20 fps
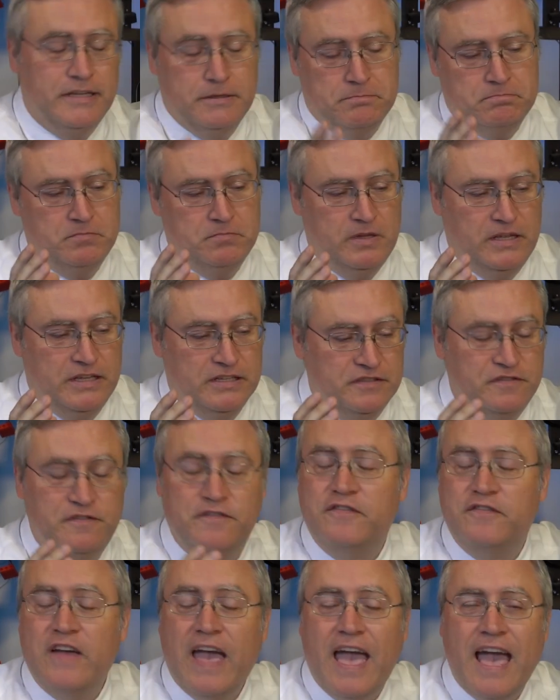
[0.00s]
It is
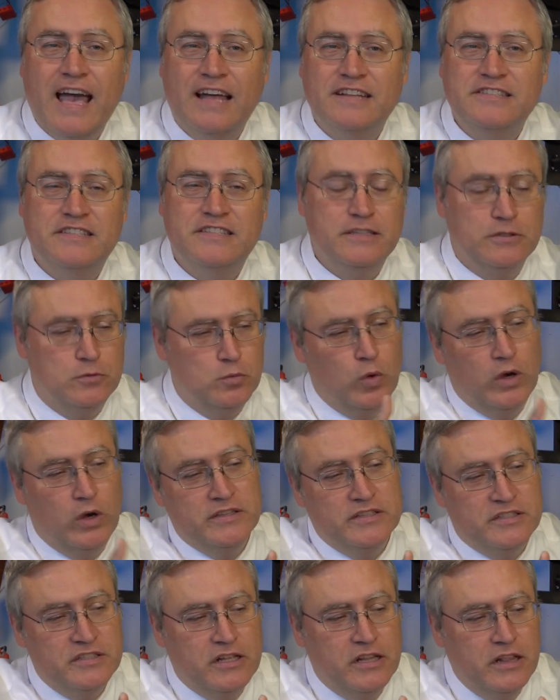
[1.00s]
fast, it
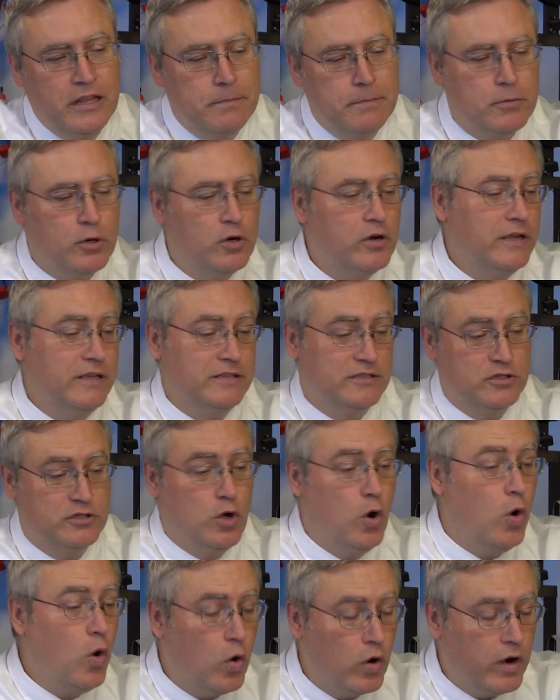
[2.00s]
runs Clipper, it's
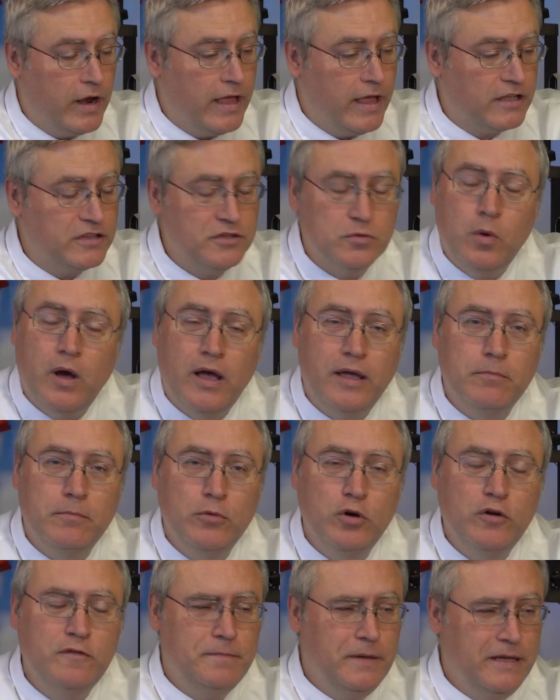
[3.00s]
core XY
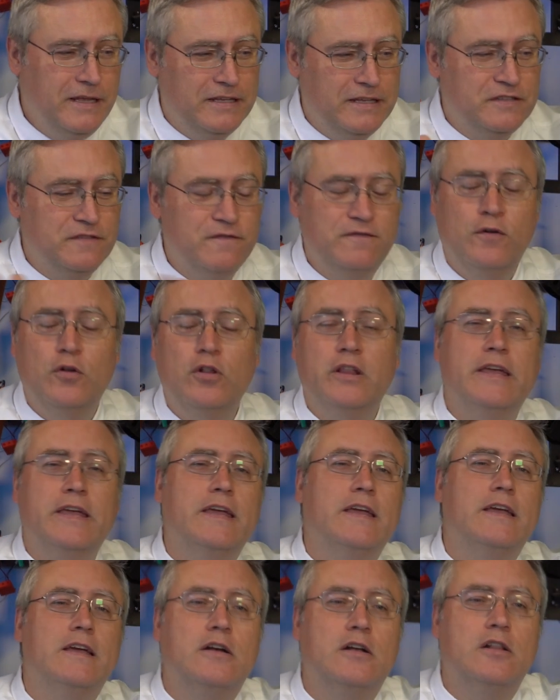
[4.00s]
movement, it's fully
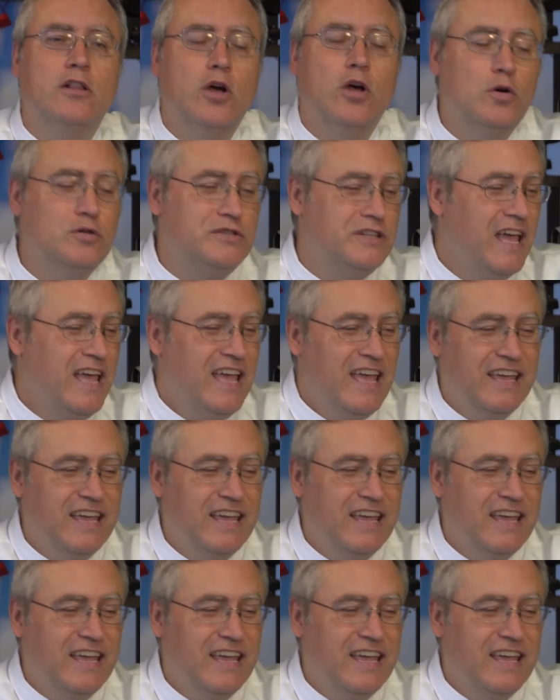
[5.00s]
enclosed,